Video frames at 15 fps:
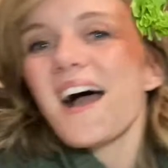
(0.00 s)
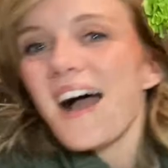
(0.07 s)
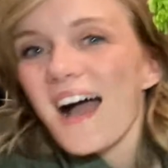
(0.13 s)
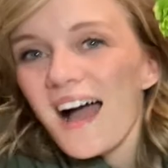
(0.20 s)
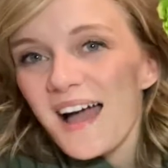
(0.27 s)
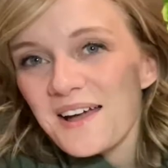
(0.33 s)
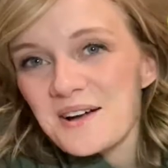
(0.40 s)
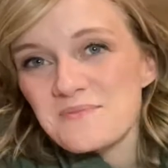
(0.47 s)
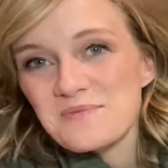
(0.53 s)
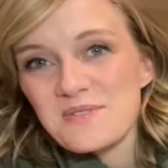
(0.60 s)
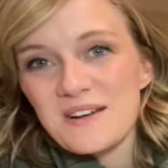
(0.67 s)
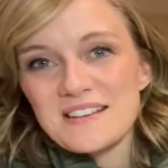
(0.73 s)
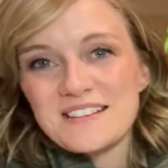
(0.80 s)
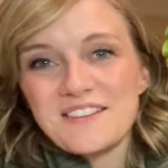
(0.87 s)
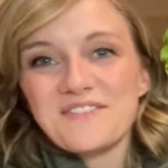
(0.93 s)
I hope you
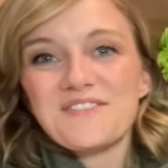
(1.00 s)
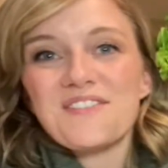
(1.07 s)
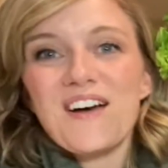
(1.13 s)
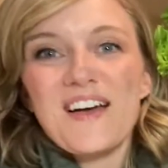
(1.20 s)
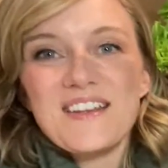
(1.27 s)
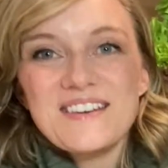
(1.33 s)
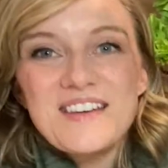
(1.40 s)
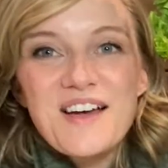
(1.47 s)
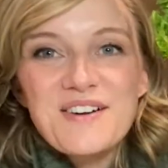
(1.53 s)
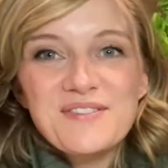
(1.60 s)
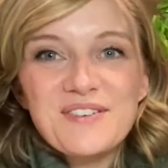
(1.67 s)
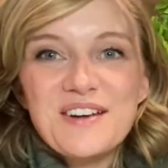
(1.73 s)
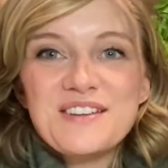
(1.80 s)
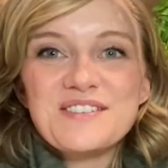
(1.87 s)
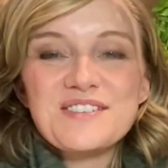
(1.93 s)
guys had fun
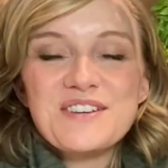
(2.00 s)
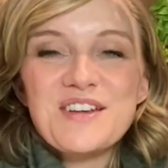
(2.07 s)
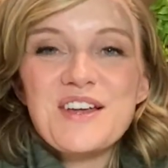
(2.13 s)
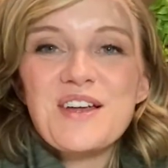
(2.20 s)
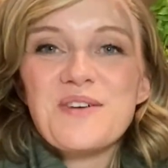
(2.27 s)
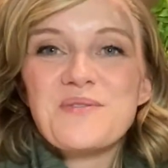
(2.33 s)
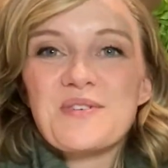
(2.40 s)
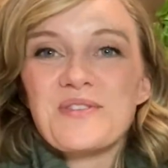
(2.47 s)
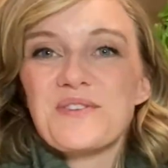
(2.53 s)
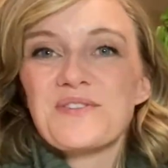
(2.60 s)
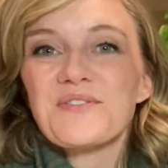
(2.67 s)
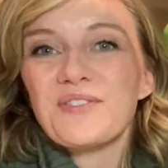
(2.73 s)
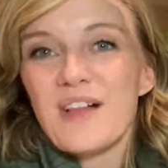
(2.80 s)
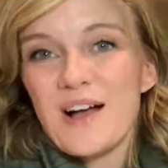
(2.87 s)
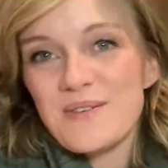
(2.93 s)
arranging with your
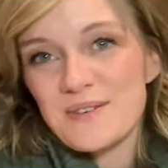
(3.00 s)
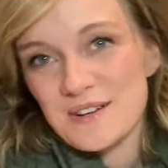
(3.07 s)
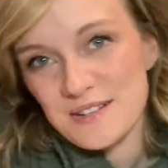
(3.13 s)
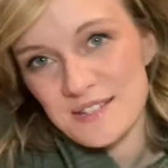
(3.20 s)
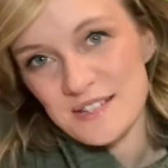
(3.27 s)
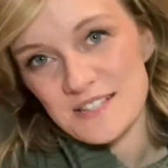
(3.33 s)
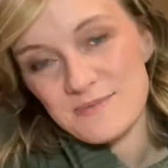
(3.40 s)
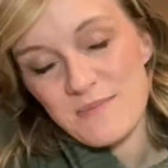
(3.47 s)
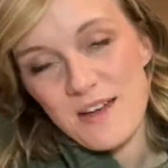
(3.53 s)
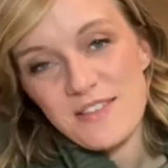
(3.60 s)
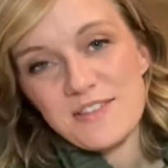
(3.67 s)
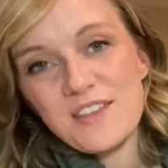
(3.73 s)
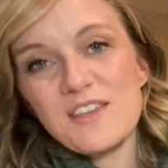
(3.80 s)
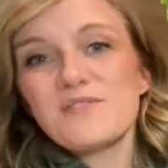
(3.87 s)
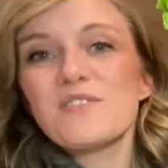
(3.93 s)
flowers this
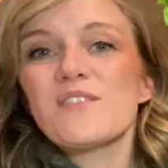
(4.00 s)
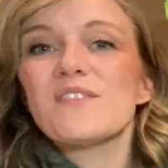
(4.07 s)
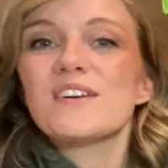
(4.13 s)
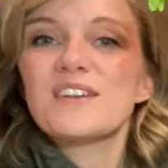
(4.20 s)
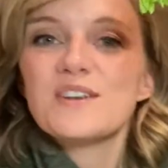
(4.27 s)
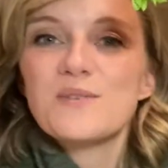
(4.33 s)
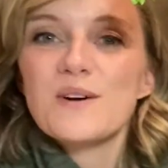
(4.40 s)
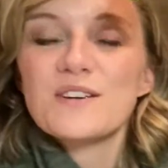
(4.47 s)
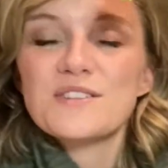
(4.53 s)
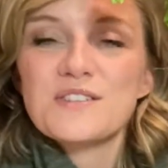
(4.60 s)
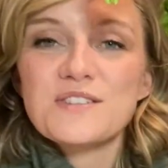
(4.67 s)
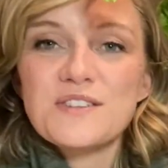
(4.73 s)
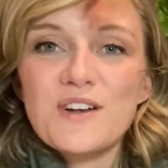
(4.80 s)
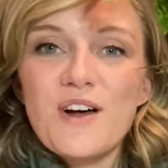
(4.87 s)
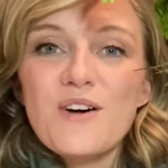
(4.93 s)
month. If you have any
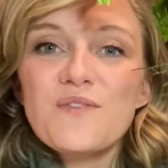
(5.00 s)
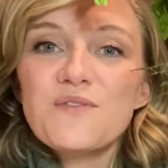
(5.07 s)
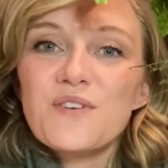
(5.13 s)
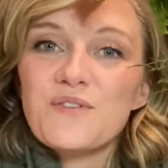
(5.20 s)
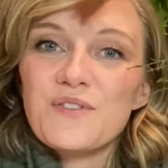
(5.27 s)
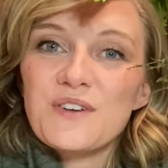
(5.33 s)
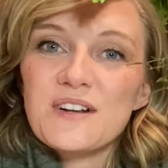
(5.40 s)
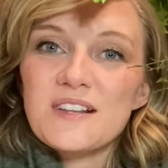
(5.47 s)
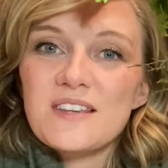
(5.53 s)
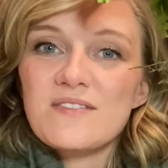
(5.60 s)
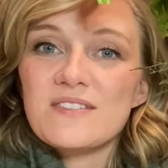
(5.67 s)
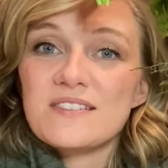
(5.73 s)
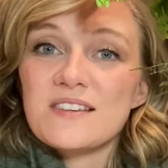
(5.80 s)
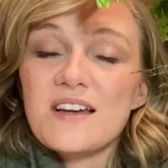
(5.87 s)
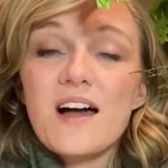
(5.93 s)
questions at all, feel free to leave
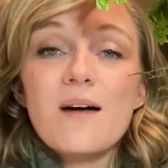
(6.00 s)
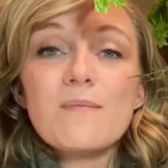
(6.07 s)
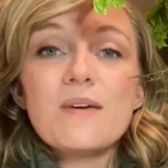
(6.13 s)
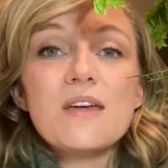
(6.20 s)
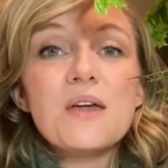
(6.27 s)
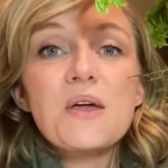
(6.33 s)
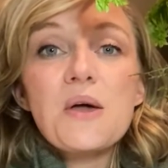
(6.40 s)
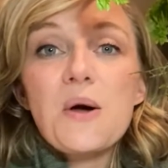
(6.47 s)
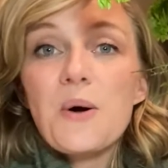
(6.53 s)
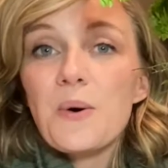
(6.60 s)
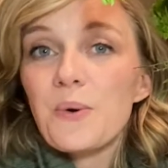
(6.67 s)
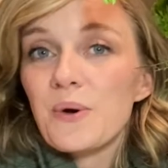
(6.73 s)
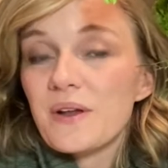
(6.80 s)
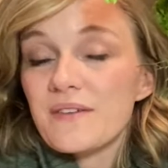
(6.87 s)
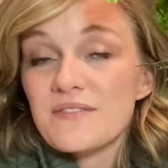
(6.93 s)
us a comment
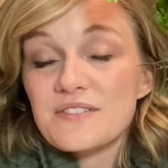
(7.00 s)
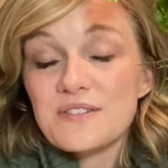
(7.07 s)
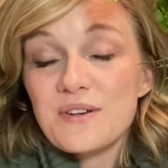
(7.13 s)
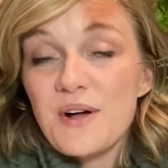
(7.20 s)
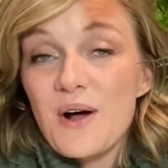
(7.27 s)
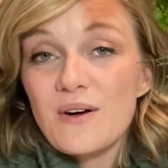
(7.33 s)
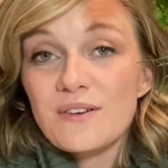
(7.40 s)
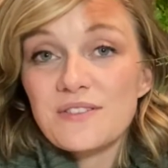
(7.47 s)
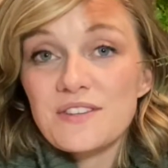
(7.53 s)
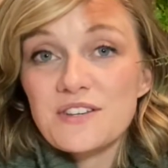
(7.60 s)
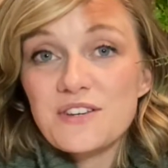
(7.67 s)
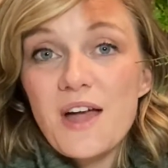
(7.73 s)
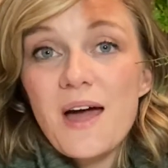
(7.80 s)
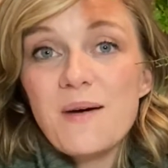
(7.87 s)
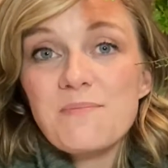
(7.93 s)
or give us a call at the
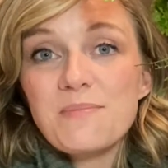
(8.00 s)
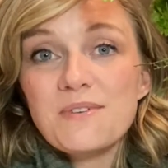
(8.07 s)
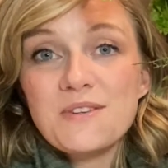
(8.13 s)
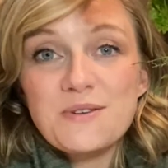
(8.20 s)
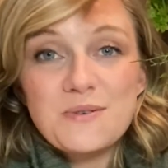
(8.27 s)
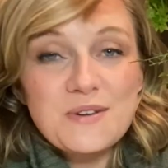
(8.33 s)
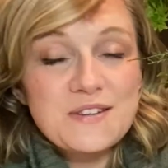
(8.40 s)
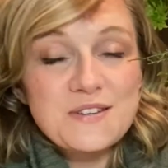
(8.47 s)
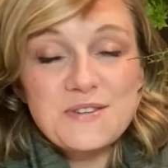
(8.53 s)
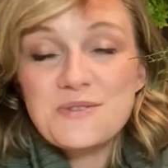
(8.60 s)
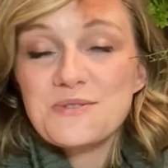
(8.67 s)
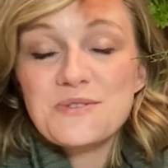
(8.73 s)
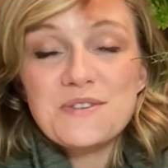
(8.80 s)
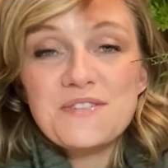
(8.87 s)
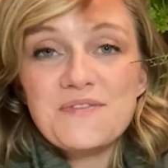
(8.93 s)
shop. You can
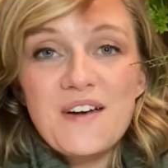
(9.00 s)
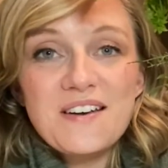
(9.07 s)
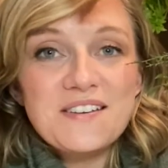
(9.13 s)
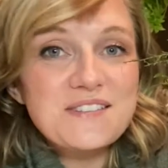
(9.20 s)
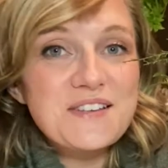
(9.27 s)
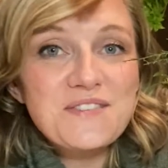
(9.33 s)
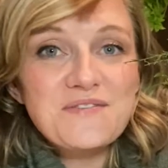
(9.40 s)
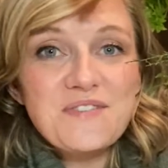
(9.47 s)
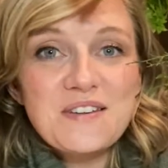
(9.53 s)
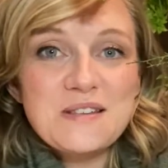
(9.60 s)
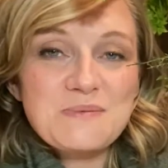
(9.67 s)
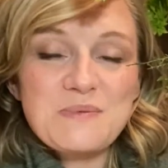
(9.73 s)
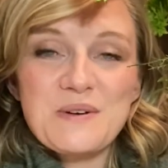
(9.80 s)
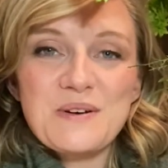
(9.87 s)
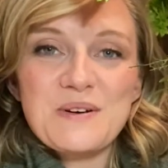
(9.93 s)
usually find us on
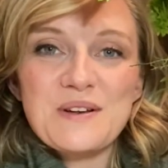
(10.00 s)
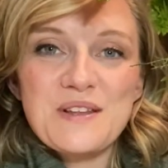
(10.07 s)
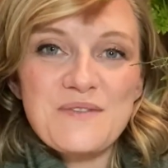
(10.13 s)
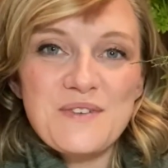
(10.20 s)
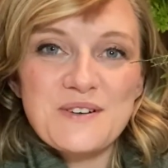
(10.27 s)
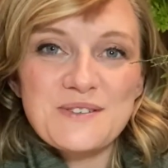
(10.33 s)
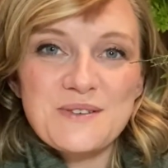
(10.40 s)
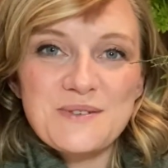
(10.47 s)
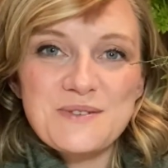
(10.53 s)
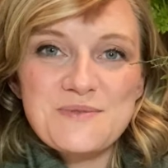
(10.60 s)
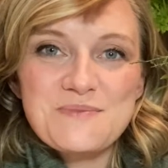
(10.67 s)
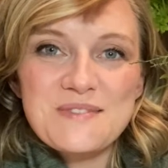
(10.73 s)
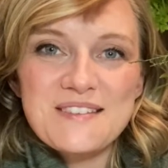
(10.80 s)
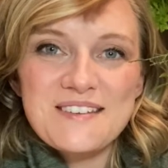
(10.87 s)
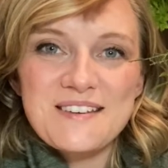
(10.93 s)
Facebook or any of our social
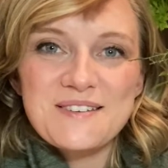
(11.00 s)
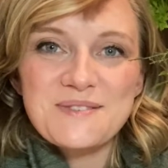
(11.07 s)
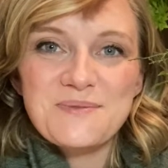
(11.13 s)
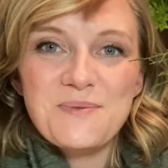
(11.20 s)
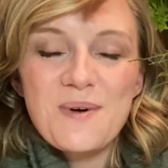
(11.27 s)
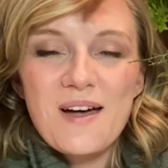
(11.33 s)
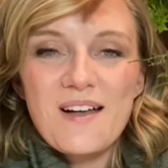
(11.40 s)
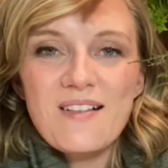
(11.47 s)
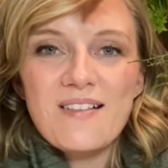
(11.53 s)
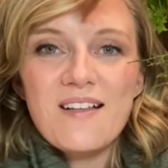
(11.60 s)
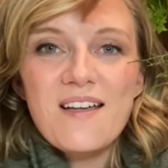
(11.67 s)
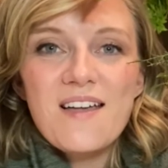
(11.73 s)
media as well.